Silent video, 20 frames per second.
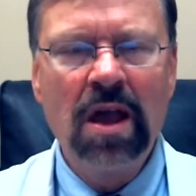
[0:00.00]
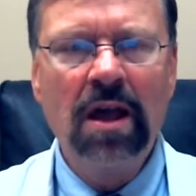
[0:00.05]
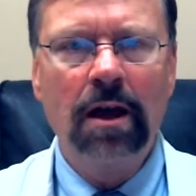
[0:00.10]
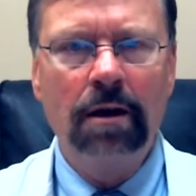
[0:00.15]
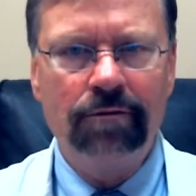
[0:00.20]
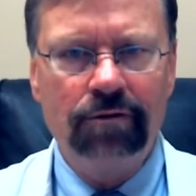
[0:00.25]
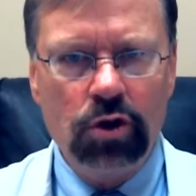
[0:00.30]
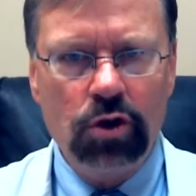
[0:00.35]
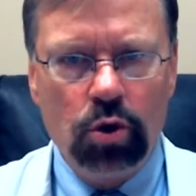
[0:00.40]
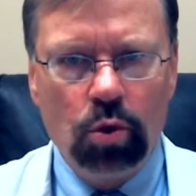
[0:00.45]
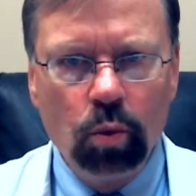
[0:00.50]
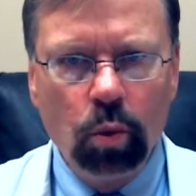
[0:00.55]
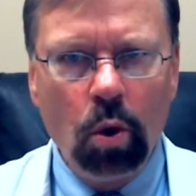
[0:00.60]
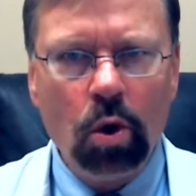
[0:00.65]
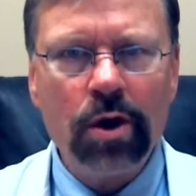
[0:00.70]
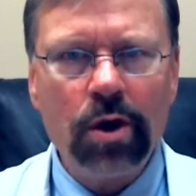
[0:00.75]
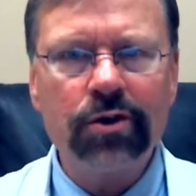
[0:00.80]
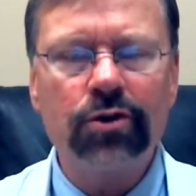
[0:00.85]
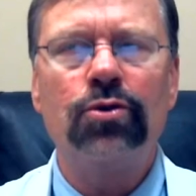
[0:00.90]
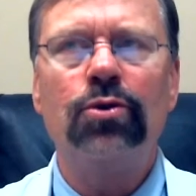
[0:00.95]
If you
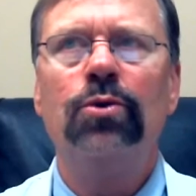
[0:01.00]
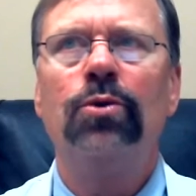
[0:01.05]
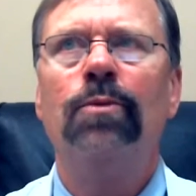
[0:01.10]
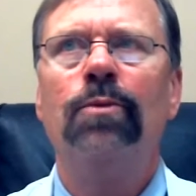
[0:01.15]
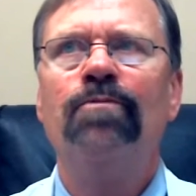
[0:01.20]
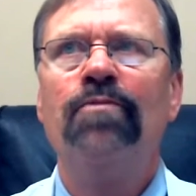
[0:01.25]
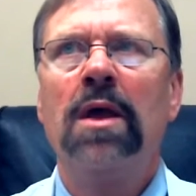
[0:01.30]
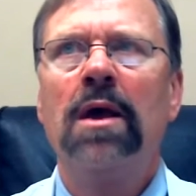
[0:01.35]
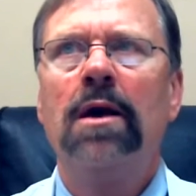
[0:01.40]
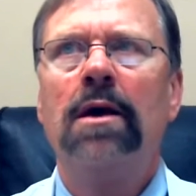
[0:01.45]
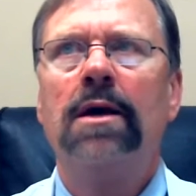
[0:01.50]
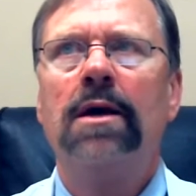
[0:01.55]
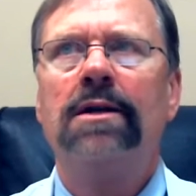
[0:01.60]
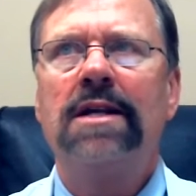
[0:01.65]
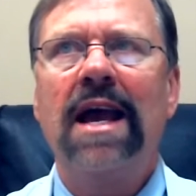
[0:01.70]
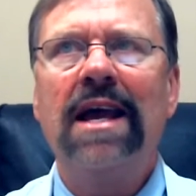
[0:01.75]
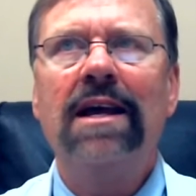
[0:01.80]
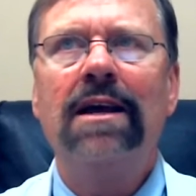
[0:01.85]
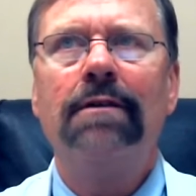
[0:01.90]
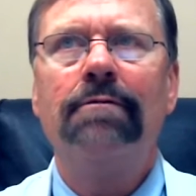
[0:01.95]
want to
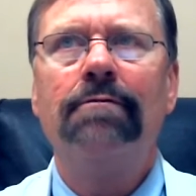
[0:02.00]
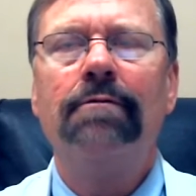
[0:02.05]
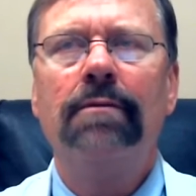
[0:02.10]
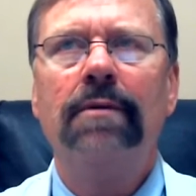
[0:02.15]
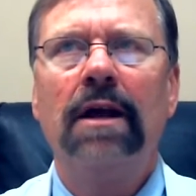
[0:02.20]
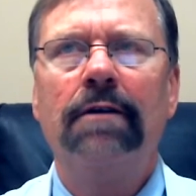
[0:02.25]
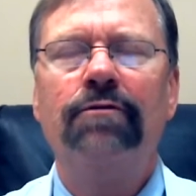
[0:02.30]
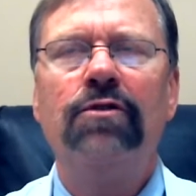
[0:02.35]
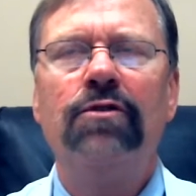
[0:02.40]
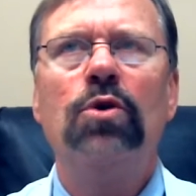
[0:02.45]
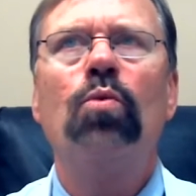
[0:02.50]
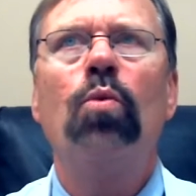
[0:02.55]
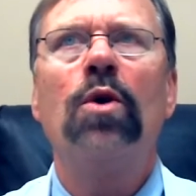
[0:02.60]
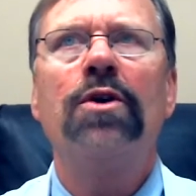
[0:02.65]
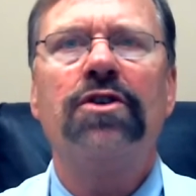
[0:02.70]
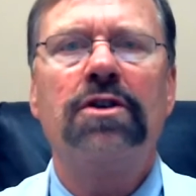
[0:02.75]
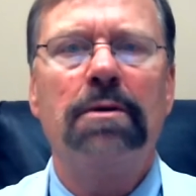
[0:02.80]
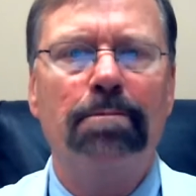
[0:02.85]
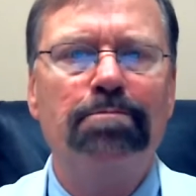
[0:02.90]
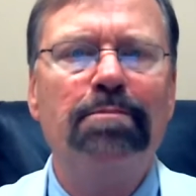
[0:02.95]
take it, if you
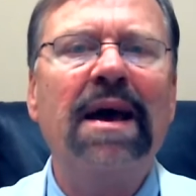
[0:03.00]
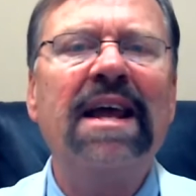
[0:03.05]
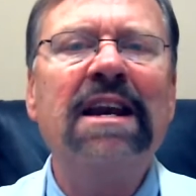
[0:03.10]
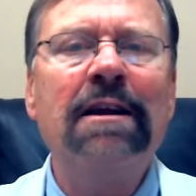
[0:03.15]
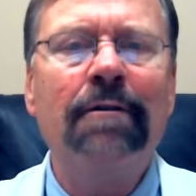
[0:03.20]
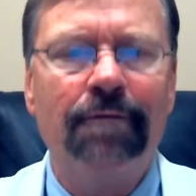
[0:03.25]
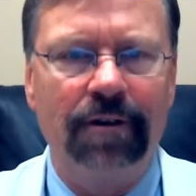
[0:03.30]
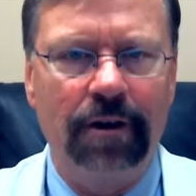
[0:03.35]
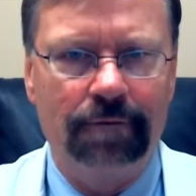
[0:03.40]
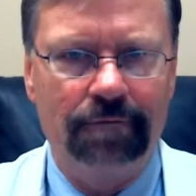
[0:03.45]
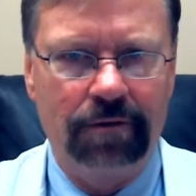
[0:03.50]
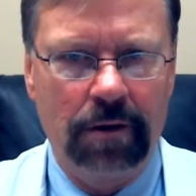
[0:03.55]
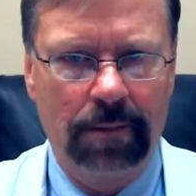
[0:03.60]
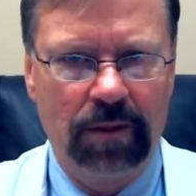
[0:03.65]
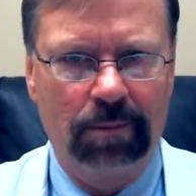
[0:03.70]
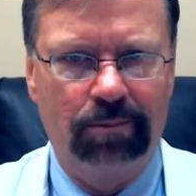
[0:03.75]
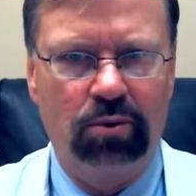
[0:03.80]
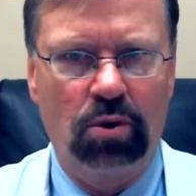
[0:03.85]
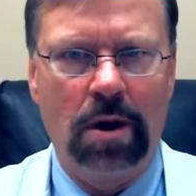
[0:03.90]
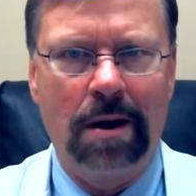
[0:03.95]
want to benefit
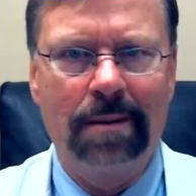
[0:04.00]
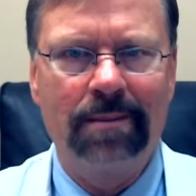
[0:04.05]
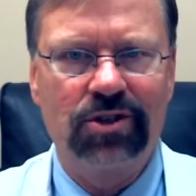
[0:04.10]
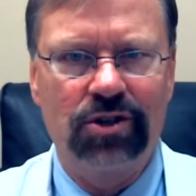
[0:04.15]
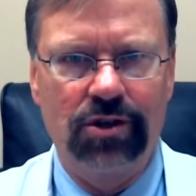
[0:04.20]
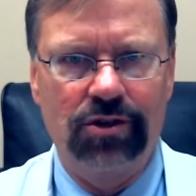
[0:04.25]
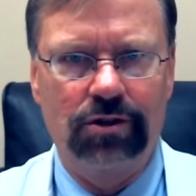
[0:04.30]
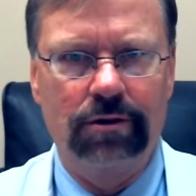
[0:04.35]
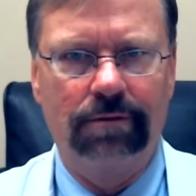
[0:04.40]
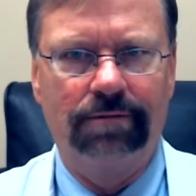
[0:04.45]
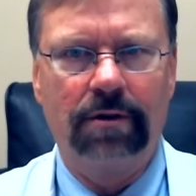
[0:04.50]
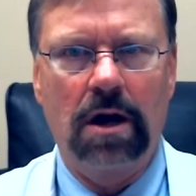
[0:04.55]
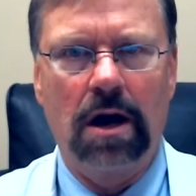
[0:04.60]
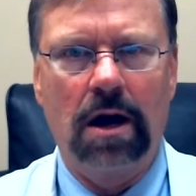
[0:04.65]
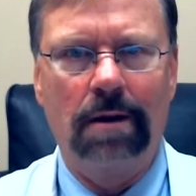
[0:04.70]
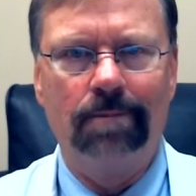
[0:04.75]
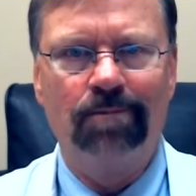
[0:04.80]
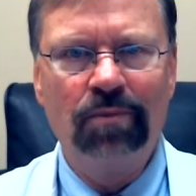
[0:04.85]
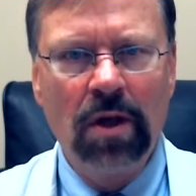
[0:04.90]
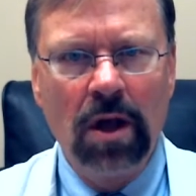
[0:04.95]
from the promises of
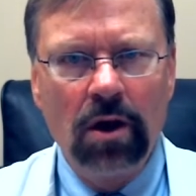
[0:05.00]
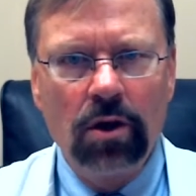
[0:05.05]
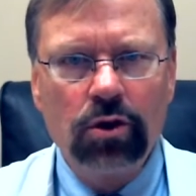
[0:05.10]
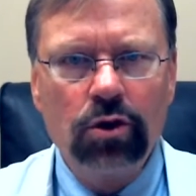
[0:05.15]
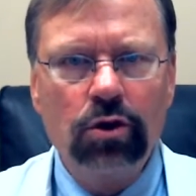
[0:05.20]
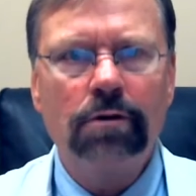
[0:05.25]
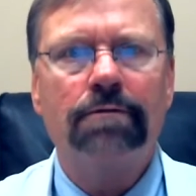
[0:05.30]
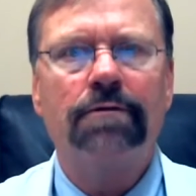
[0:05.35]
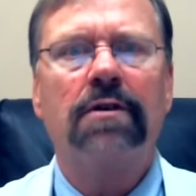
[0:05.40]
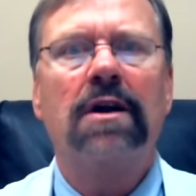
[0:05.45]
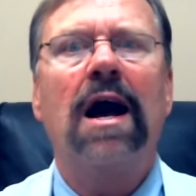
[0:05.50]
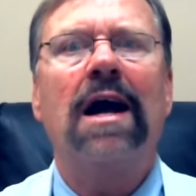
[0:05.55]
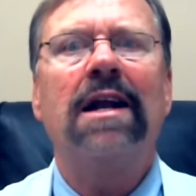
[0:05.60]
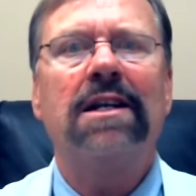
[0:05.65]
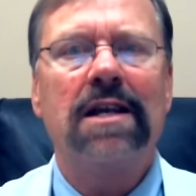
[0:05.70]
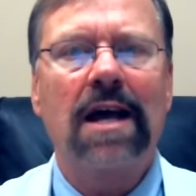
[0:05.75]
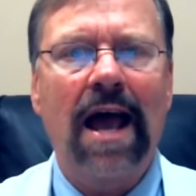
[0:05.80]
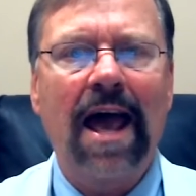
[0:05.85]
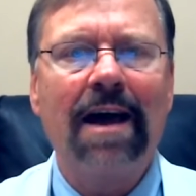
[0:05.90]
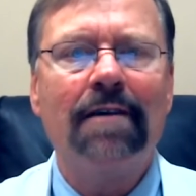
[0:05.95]
God, you've
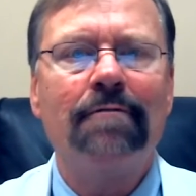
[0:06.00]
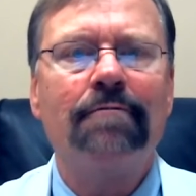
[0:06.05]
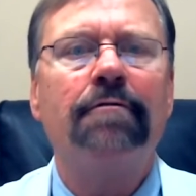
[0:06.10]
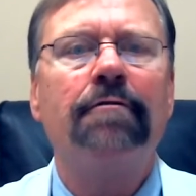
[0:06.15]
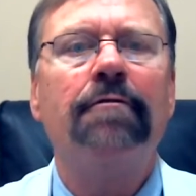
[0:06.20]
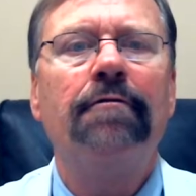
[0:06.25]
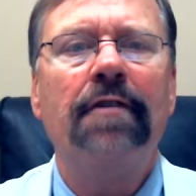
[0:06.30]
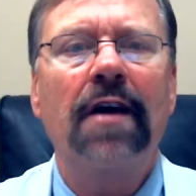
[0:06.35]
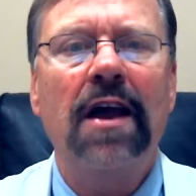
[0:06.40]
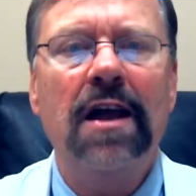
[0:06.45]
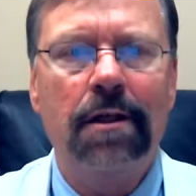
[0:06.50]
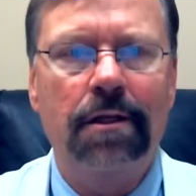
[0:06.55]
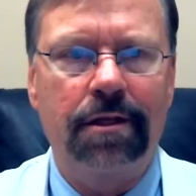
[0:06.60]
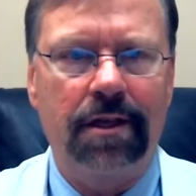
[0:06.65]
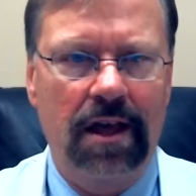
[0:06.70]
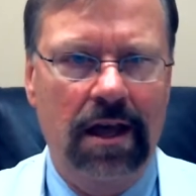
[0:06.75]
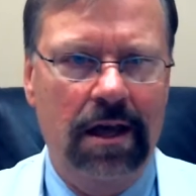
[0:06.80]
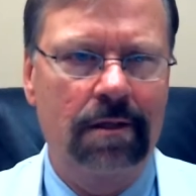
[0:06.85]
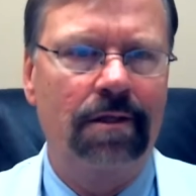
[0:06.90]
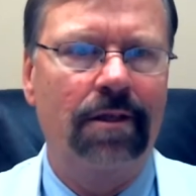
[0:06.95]
got to have
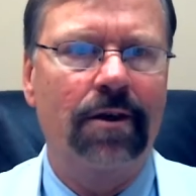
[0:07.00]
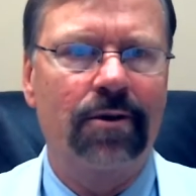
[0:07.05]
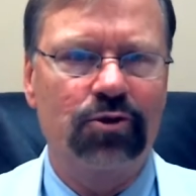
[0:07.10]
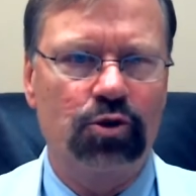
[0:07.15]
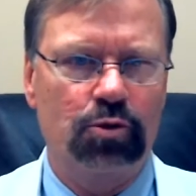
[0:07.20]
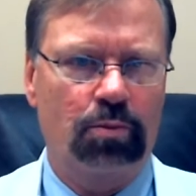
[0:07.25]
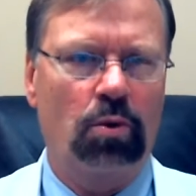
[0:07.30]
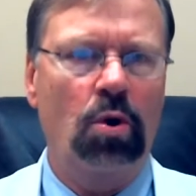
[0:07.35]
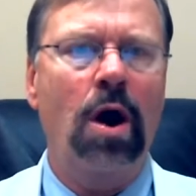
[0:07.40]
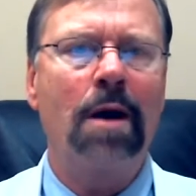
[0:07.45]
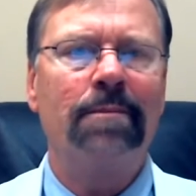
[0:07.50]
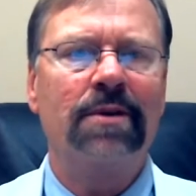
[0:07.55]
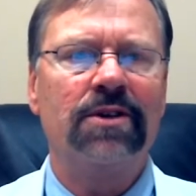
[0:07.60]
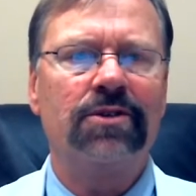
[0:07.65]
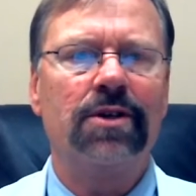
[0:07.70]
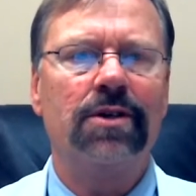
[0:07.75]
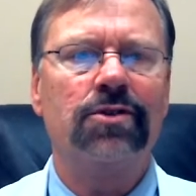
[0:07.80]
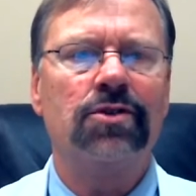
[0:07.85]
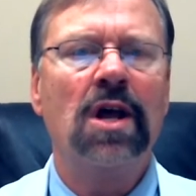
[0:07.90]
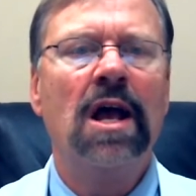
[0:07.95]
faith in those
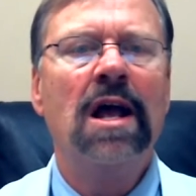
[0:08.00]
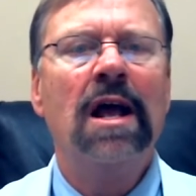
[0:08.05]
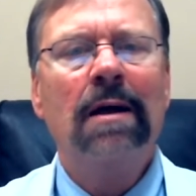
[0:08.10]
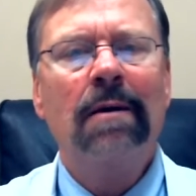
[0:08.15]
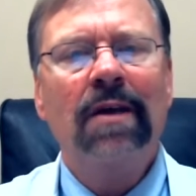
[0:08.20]
promises.